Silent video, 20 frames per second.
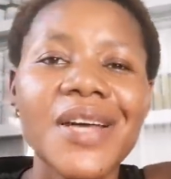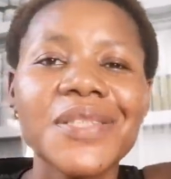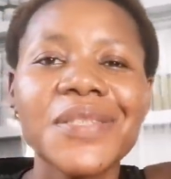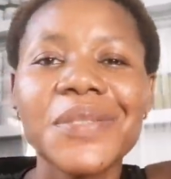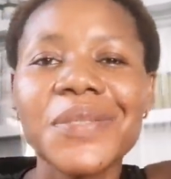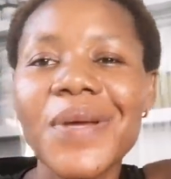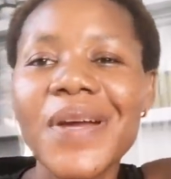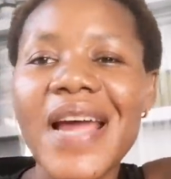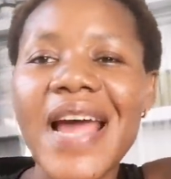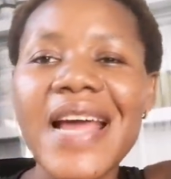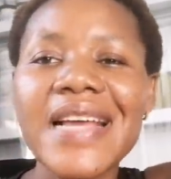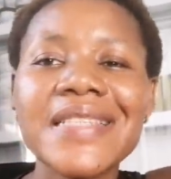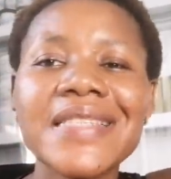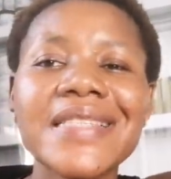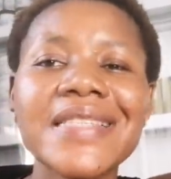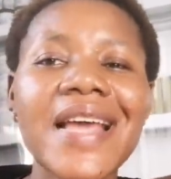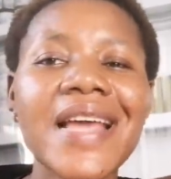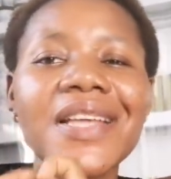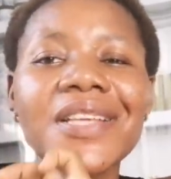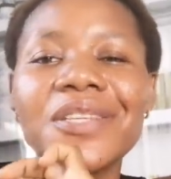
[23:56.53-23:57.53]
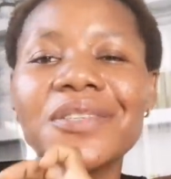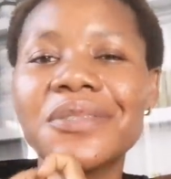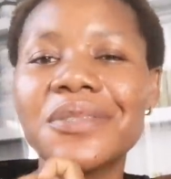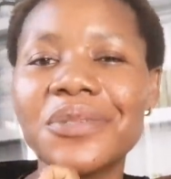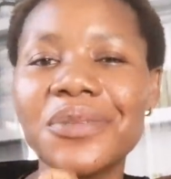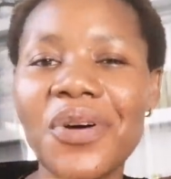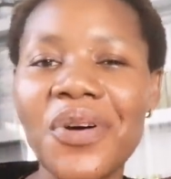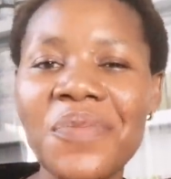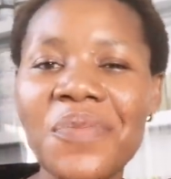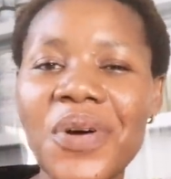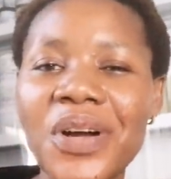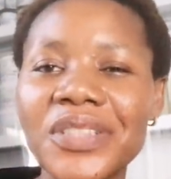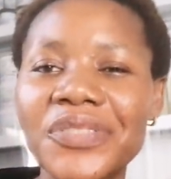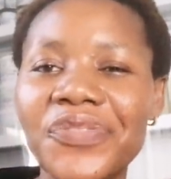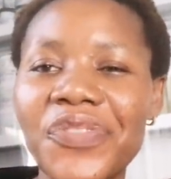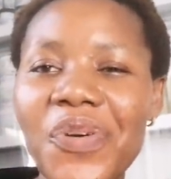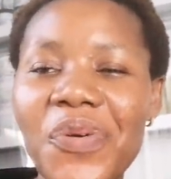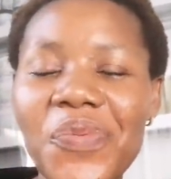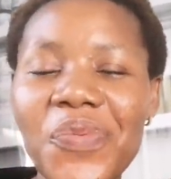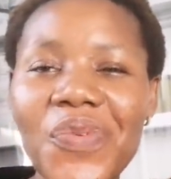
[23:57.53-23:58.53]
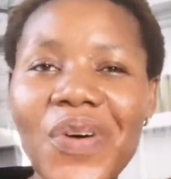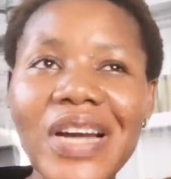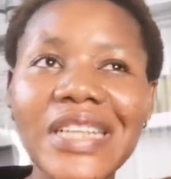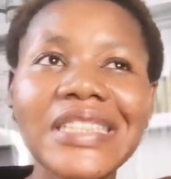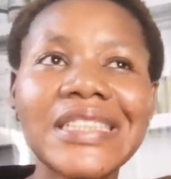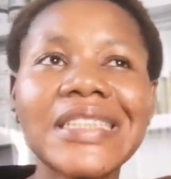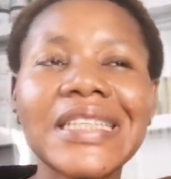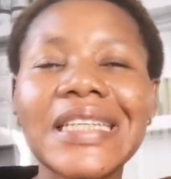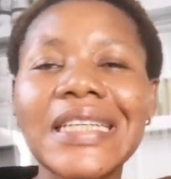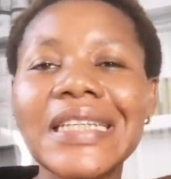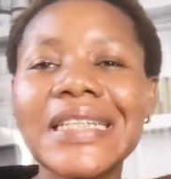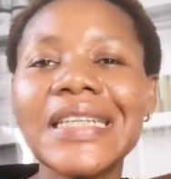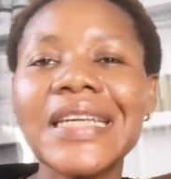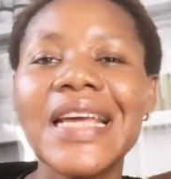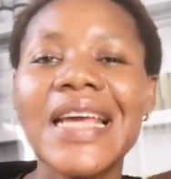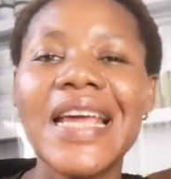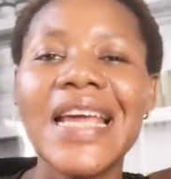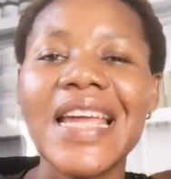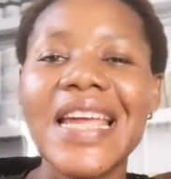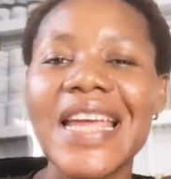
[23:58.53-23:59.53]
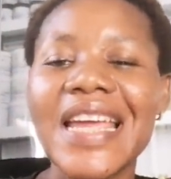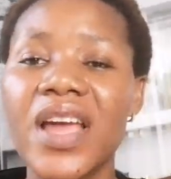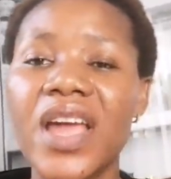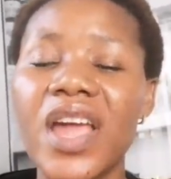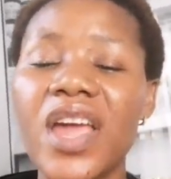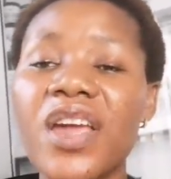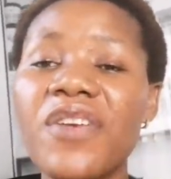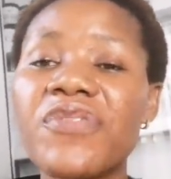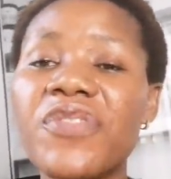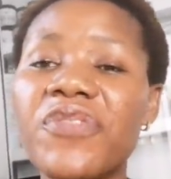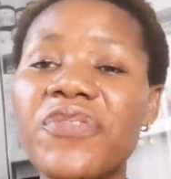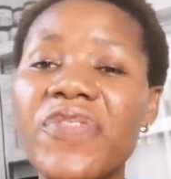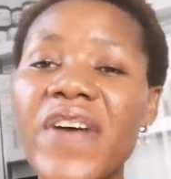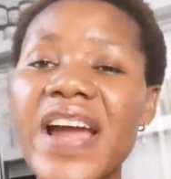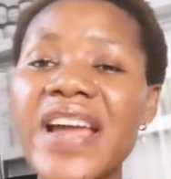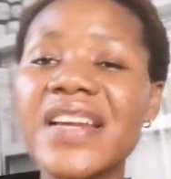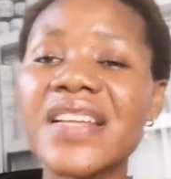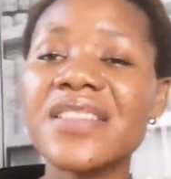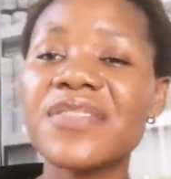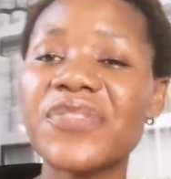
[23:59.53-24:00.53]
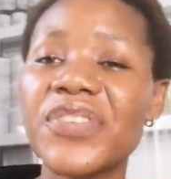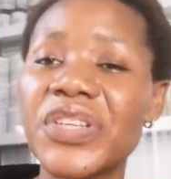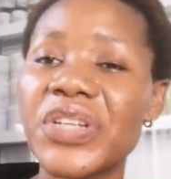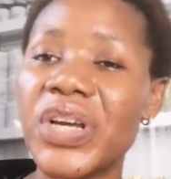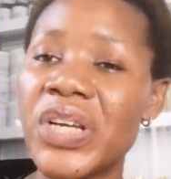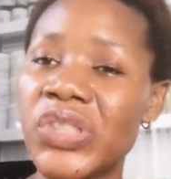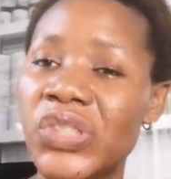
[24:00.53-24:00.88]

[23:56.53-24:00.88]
So guys, thank you so much for watching. If you find this video